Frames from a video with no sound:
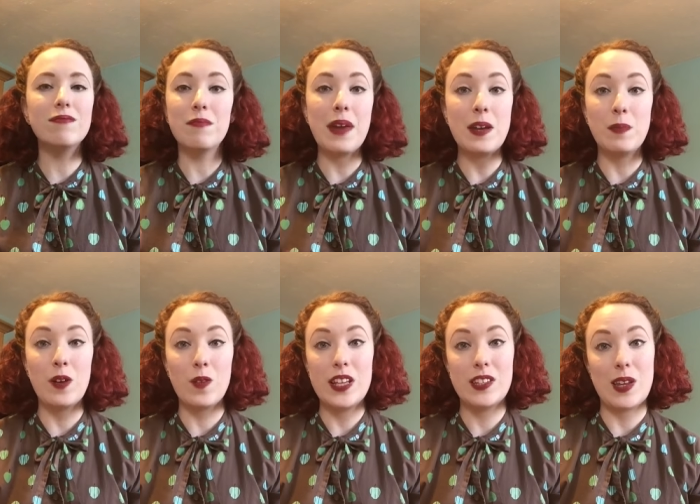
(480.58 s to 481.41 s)
made
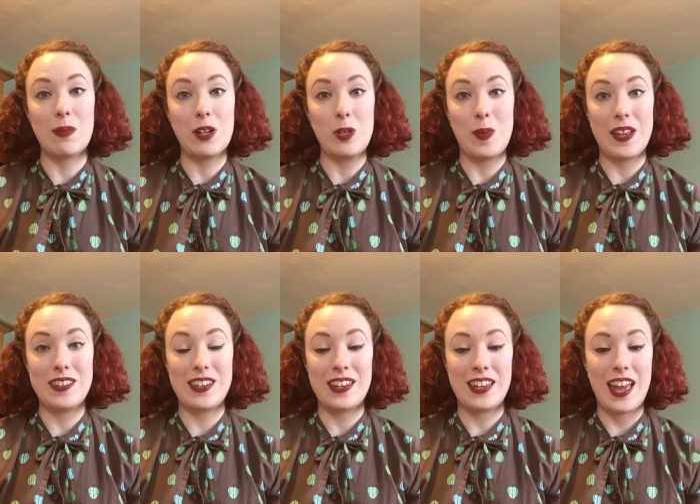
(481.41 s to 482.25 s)
my week so much
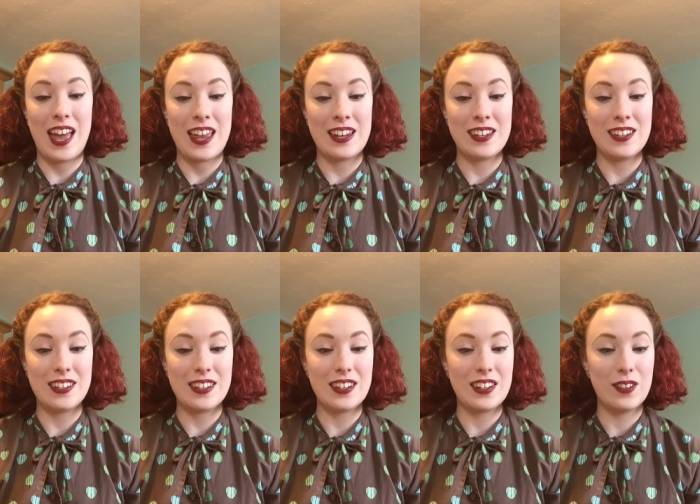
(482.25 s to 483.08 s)
better. And
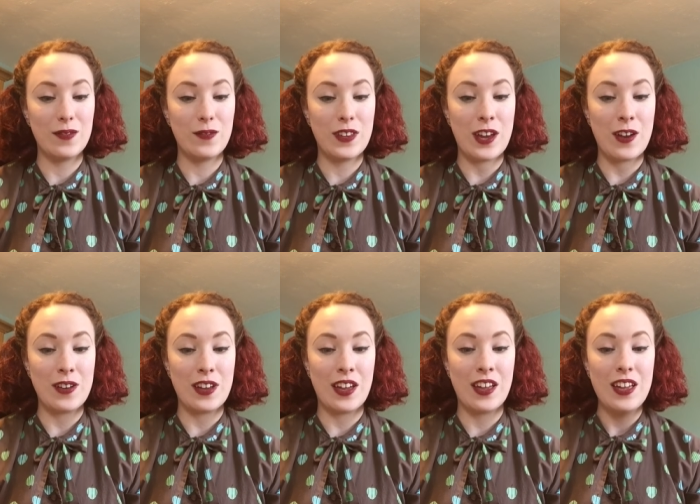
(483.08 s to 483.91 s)

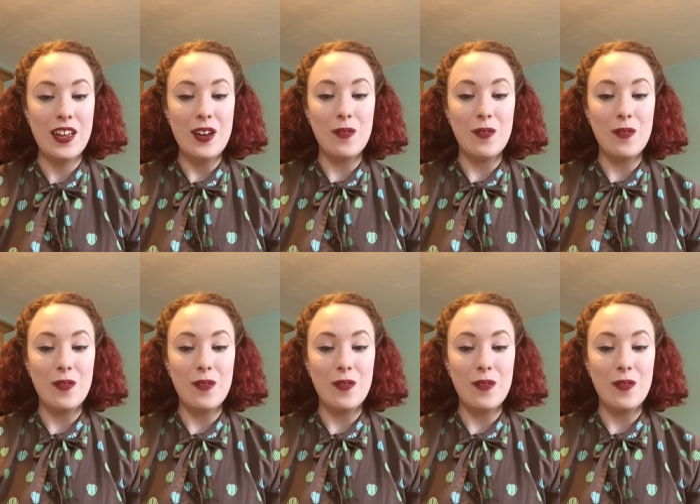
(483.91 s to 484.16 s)
Fiona,